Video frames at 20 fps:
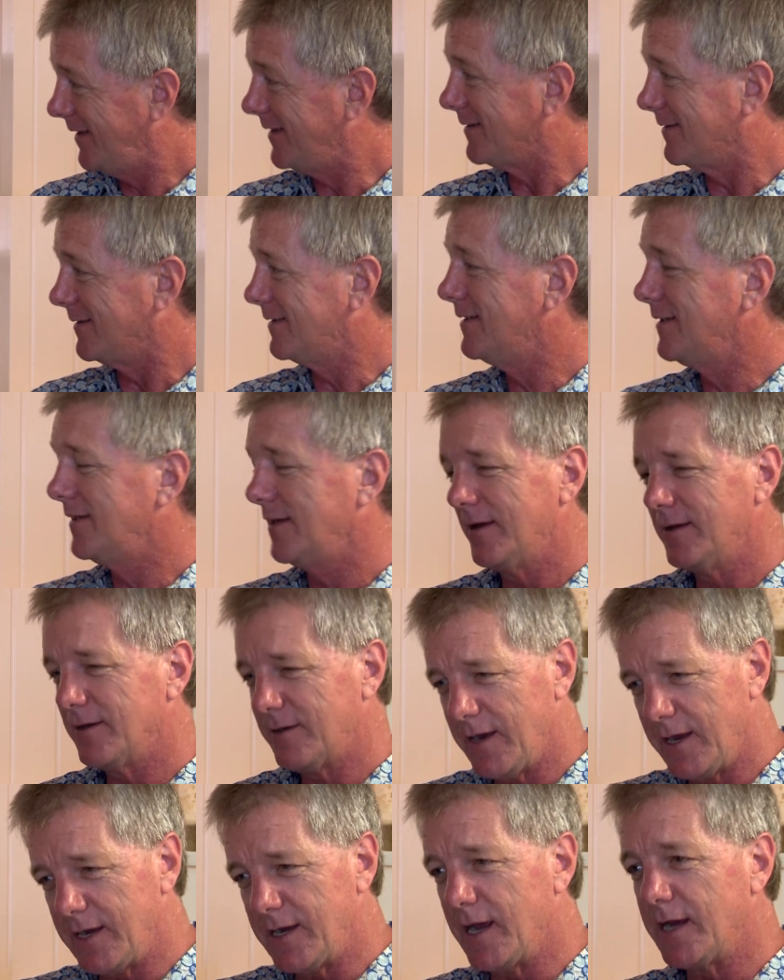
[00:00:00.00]
Yeah.
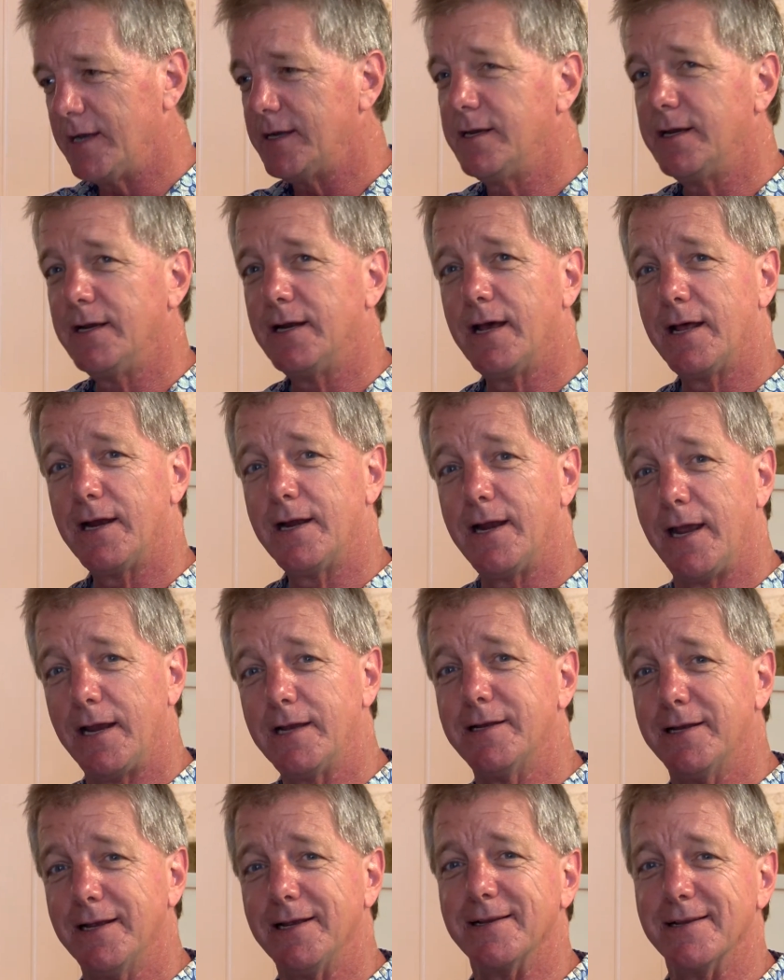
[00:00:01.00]
Okay, 19 out of
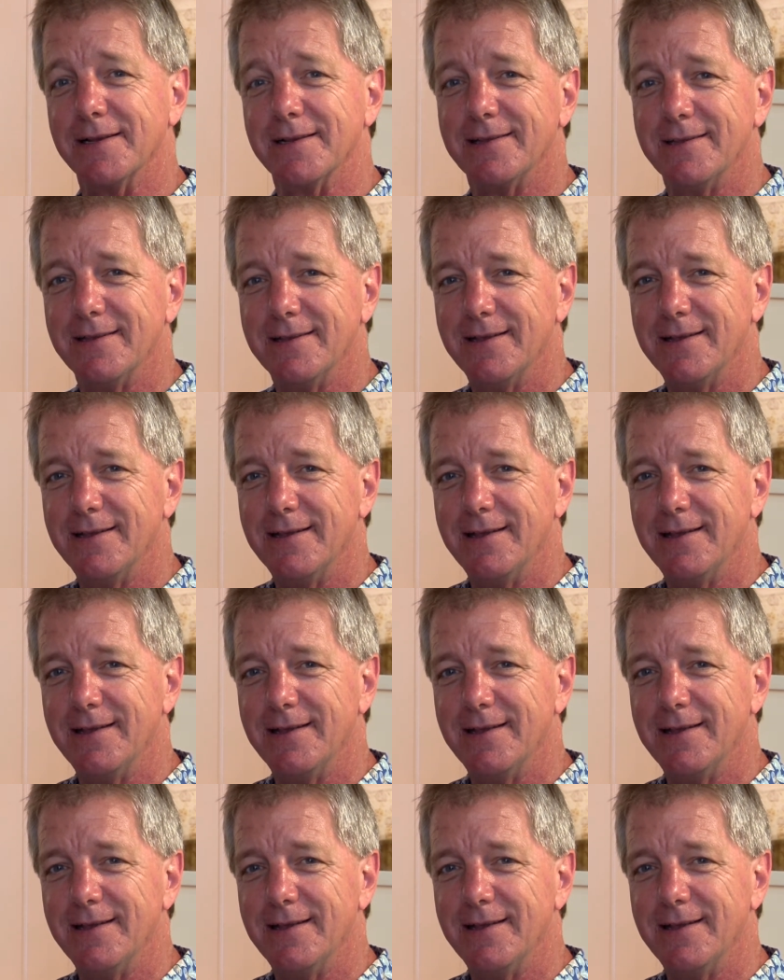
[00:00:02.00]
19 then.